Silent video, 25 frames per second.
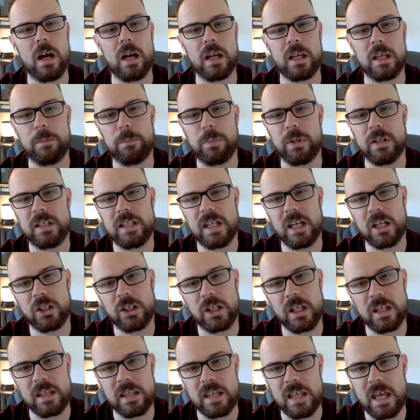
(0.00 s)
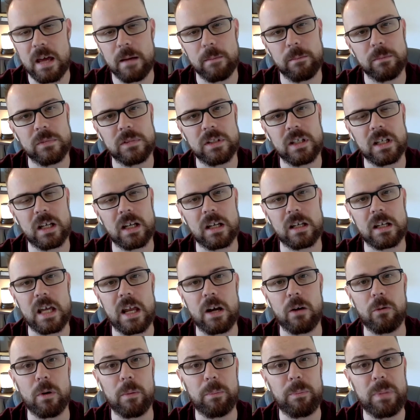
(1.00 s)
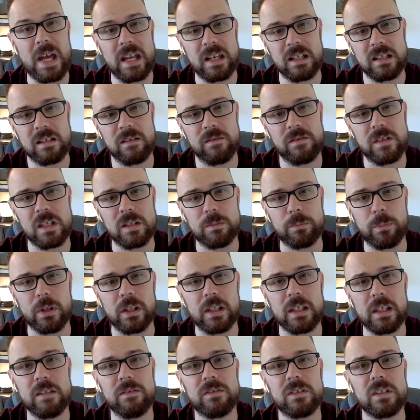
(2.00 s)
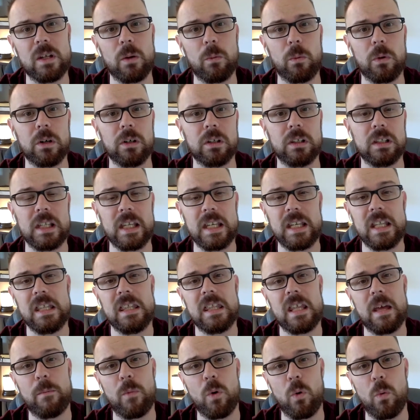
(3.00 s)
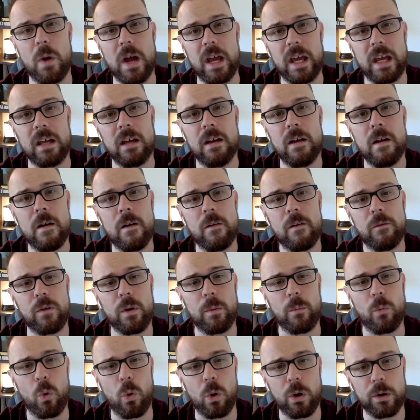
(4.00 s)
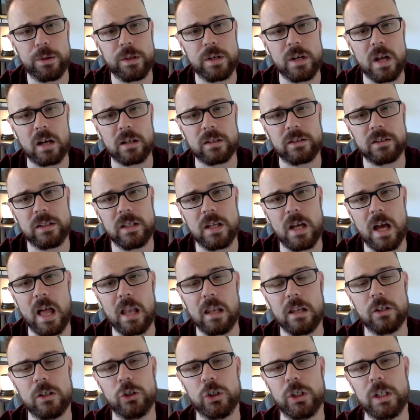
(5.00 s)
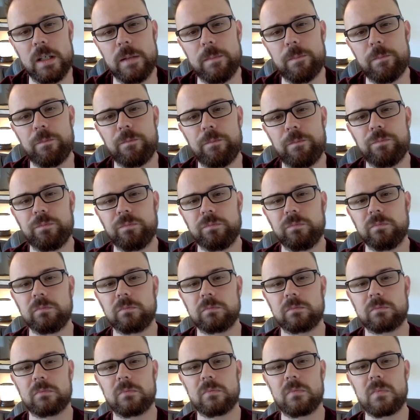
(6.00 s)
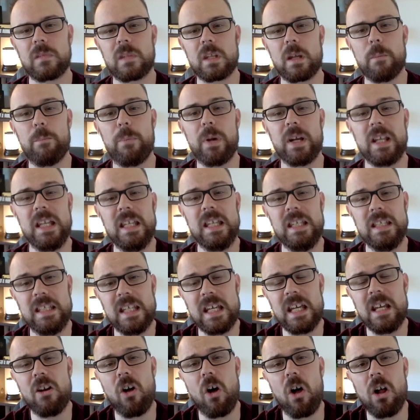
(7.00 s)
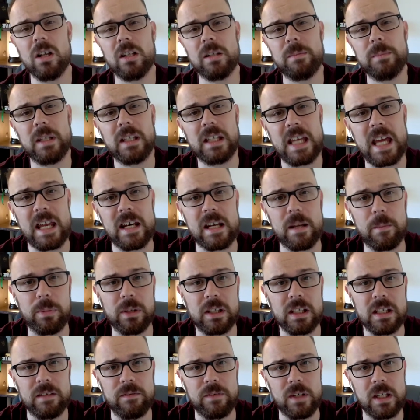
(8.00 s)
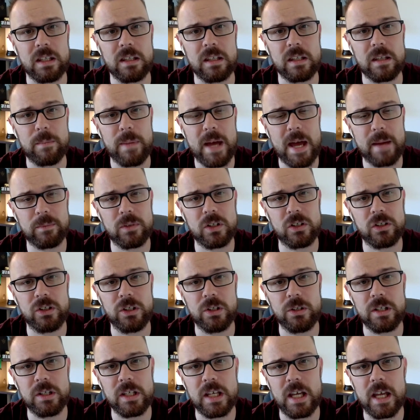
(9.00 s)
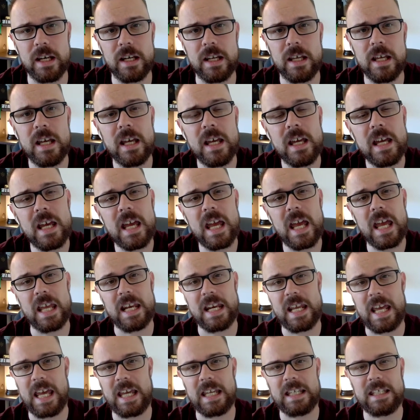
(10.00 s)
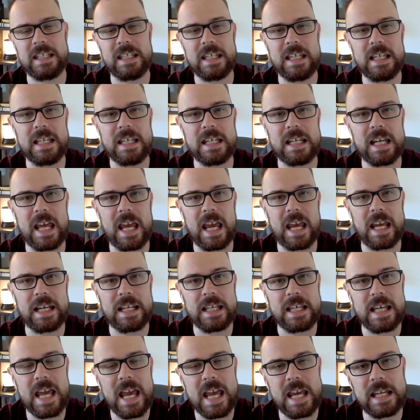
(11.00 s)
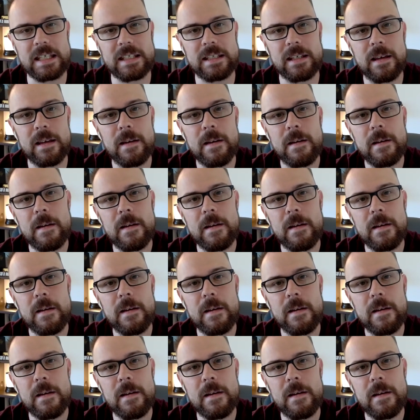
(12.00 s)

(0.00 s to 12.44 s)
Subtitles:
He petitioned them to kind of repent of these beliefs that were leading them away from Orthodox theology. But he did ultimately end up leaving the Baptist Union in 1888.